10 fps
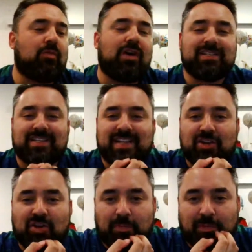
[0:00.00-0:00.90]
why isn't it
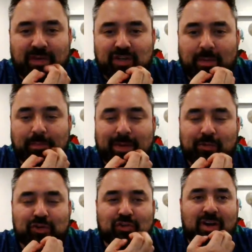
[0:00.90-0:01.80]
not a professional
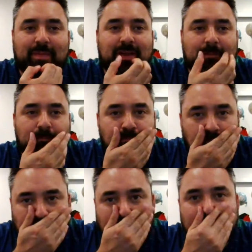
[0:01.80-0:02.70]
penalty try? I mean,
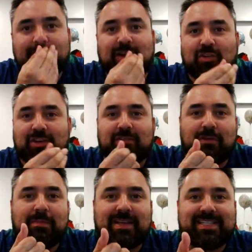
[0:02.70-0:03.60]
I'd have to look at the
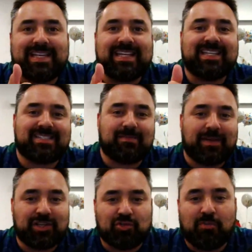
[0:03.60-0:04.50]
replays again just to
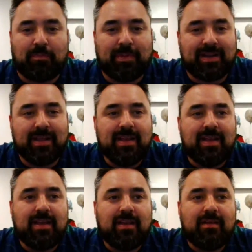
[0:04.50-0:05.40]
make sure. But
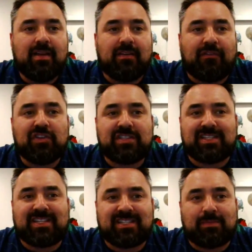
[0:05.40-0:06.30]
the first
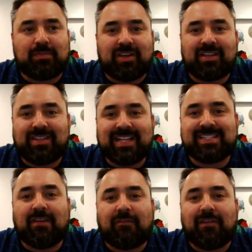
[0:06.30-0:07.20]
instance, I'm like, that's
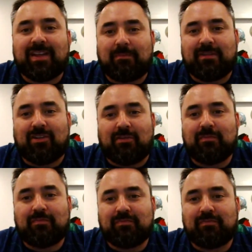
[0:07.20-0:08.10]
definitely
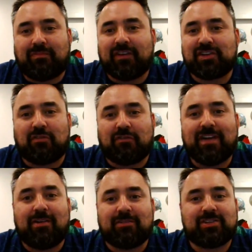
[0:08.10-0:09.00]
professional
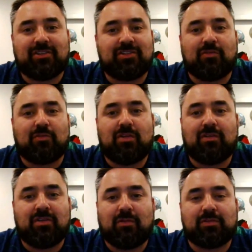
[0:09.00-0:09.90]
foul. So I don't know what
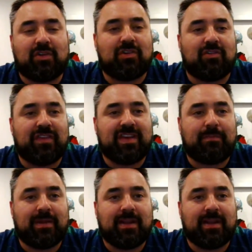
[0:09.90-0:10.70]
was going on there. But